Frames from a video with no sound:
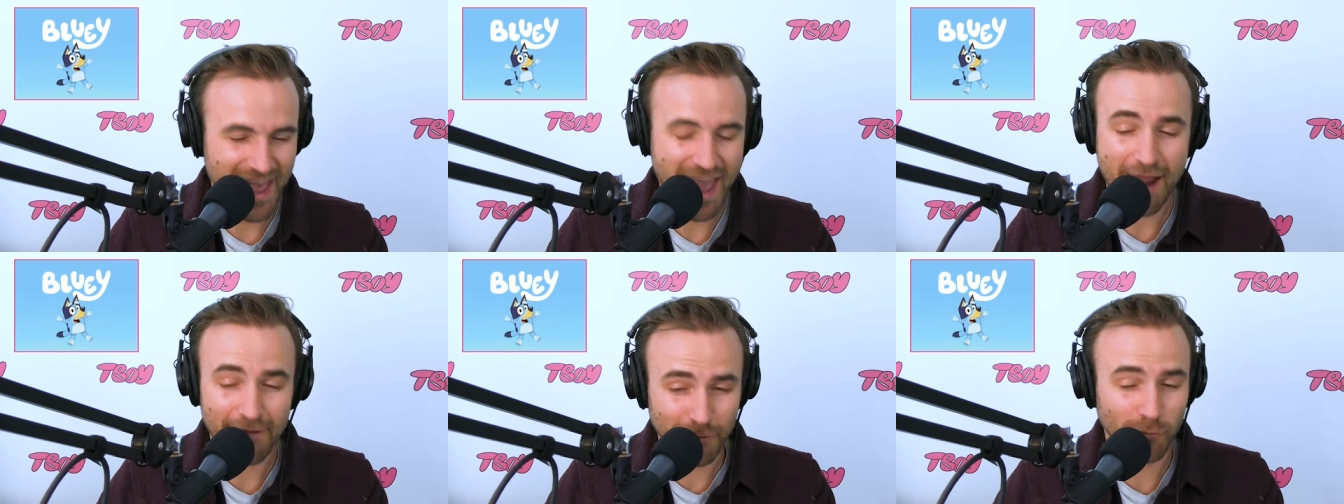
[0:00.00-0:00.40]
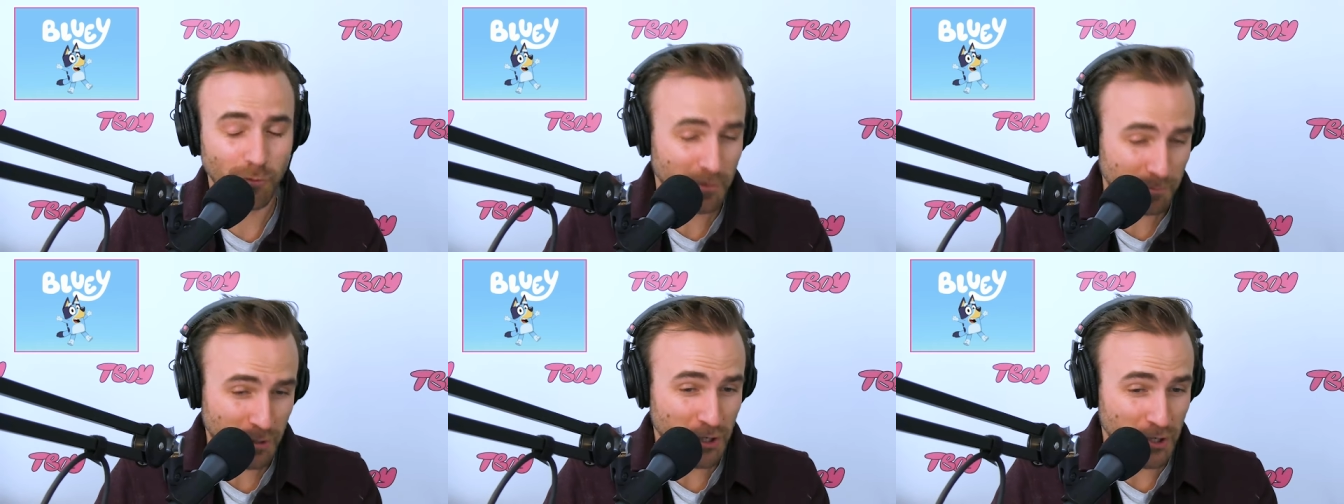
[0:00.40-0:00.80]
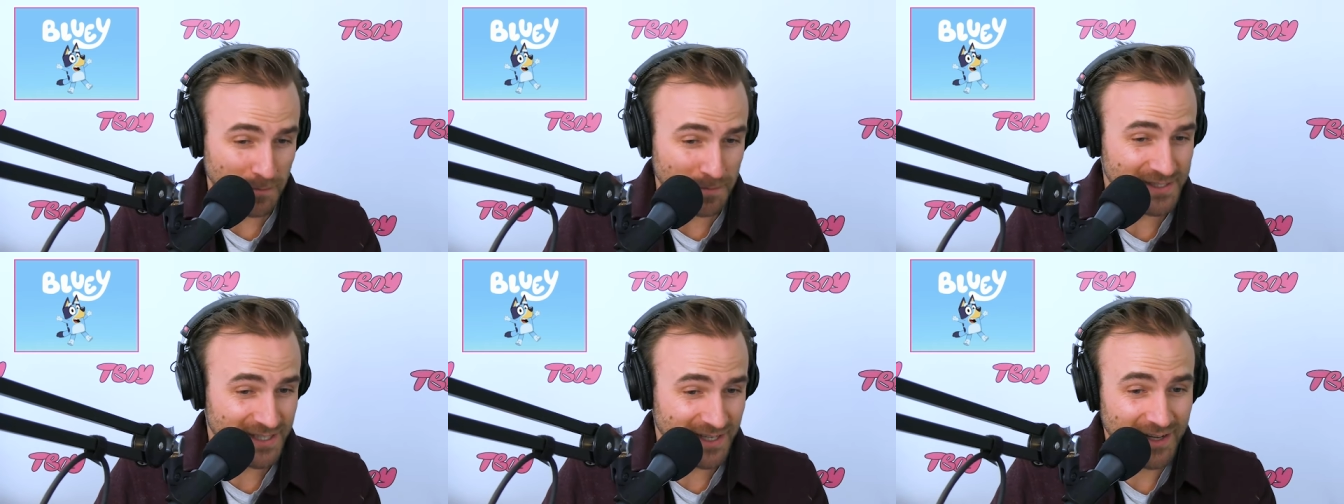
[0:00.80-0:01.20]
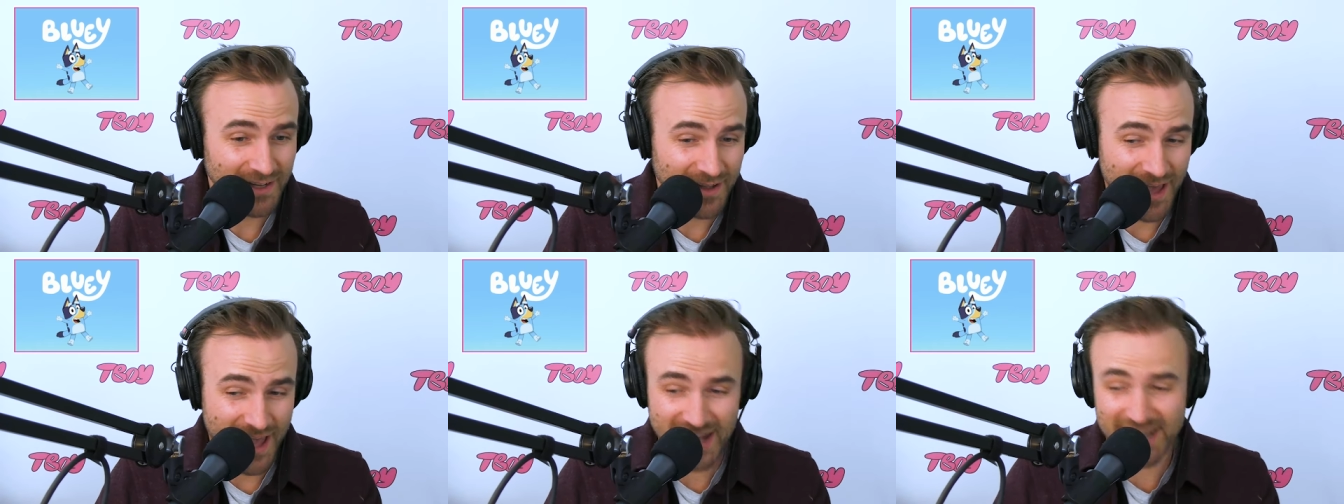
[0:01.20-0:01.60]
Everyone poops,
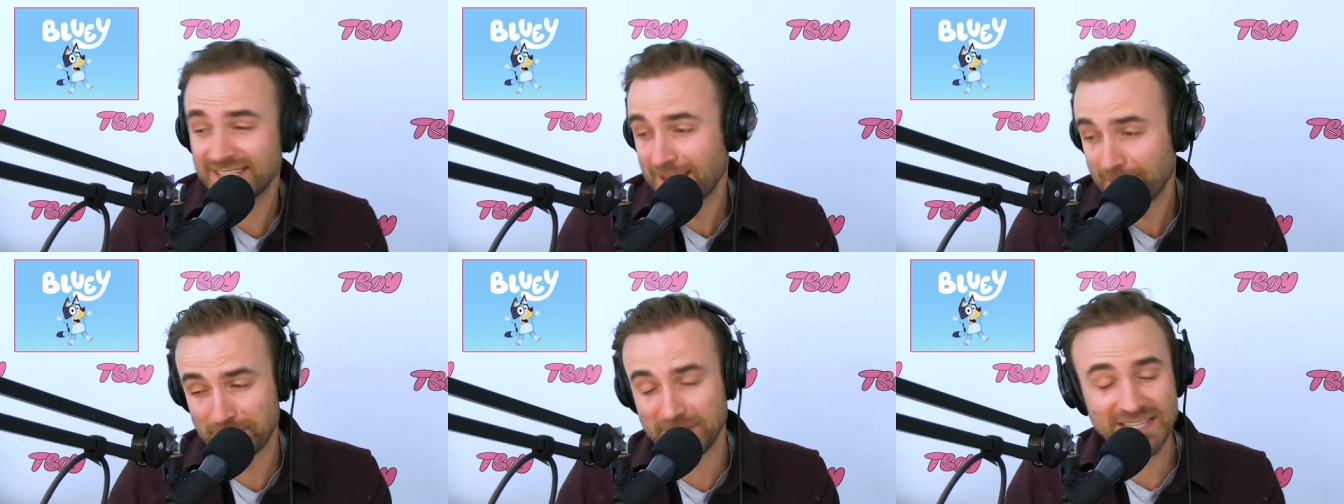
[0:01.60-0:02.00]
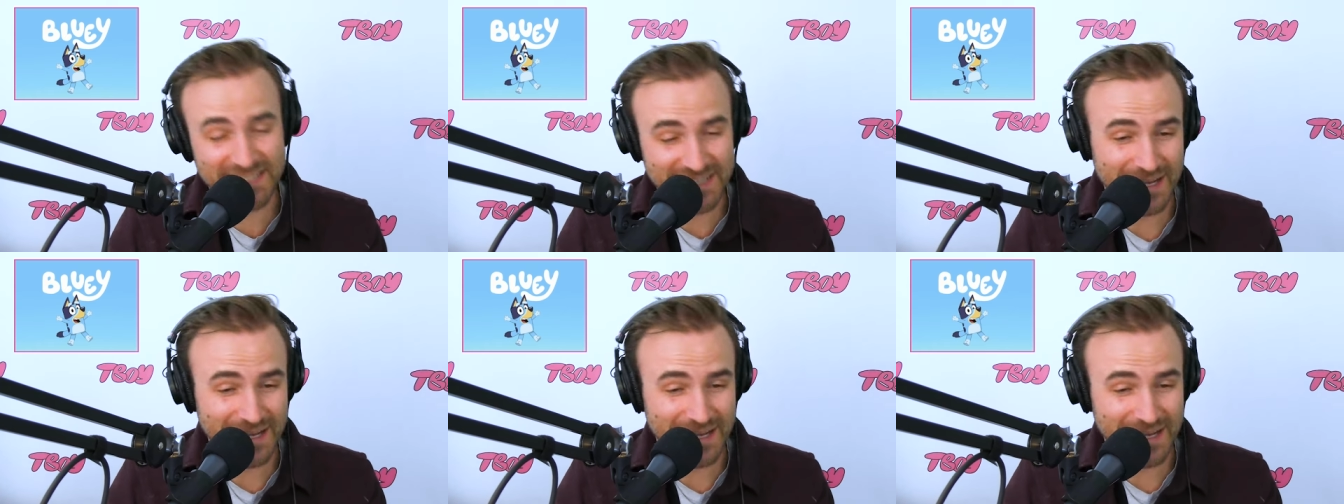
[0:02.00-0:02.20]
except Disney,